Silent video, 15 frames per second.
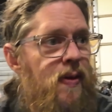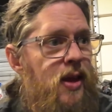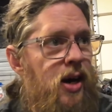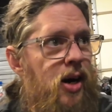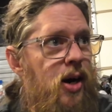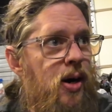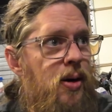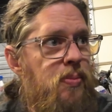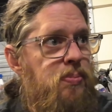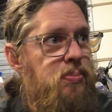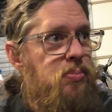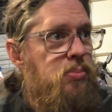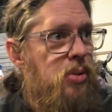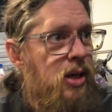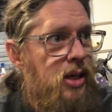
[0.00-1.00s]

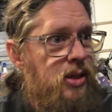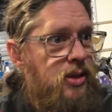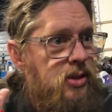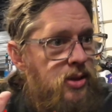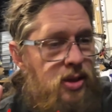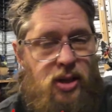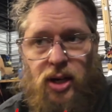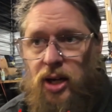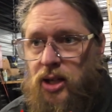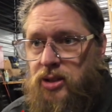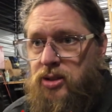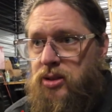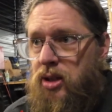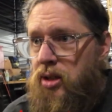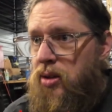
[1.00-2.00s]
But I
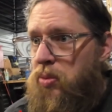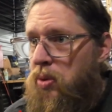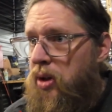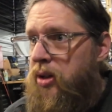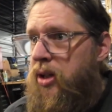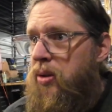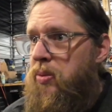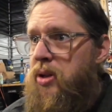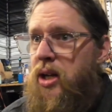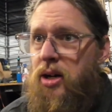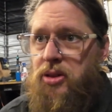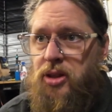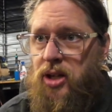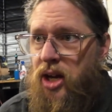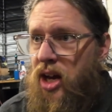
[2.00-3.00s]
started working
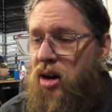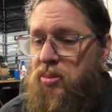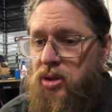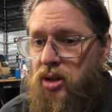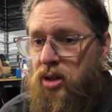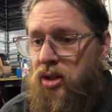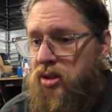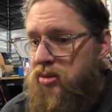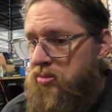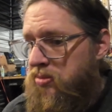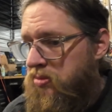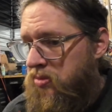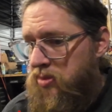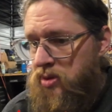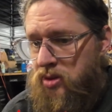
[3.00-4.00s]
without the camera on
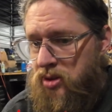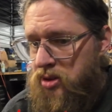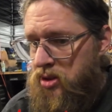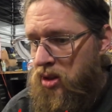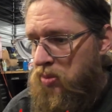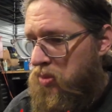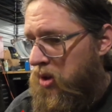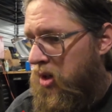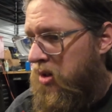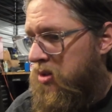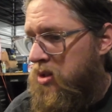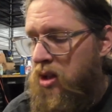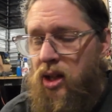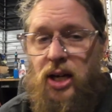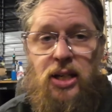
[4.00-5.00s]
somewhere in
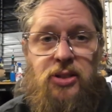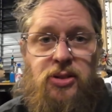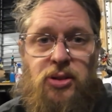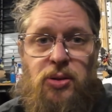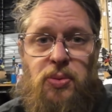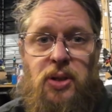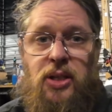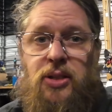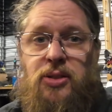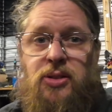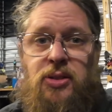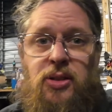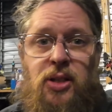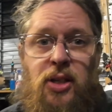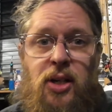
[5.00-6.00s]
the last 2 weeks.